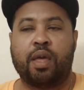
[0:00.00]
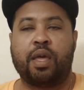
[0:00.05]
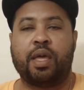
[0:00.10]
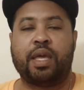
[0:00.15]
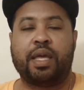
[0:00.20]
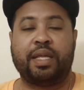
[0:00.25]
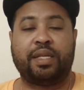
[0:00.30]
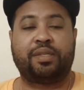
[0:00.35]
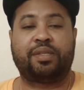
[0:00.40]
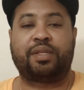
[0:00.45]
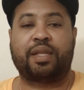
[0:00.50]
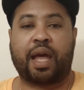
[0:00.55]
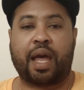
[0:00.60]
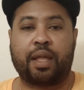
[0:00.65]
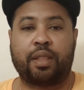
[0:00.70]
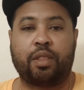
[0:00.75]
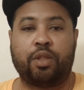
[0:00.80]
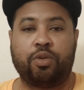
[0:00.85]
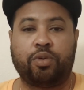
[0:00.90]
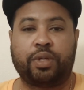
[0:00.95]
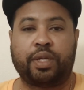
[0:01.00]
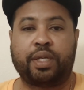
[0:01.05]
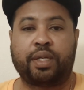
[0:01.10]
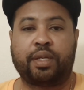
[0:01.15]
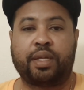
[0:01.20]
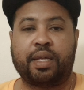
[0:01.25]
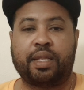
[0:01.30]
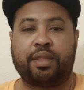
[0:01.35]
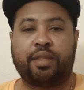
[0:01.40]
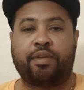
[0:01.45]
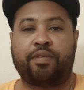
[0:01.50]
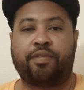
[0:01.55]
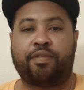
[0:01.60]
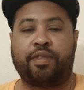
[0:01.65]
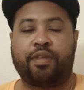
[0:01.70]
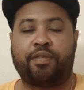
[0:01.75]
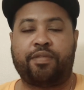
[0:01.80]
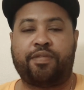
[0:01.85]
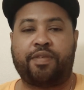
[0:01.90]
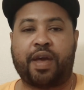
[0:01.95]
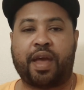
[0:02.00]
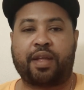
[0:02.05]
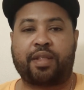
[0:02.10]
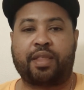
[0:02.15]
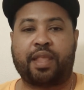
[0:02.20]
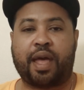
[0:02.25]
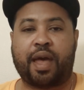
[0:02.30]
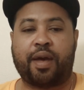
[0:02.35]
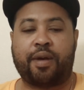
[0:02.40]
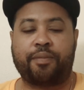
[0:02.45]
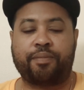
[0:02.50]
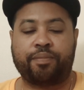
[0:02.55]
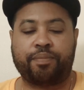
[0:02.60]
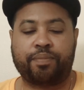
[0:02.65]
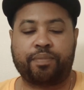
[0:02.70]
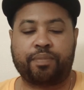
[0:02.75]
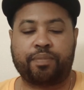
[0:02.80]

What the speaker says: He's diluted in the fact that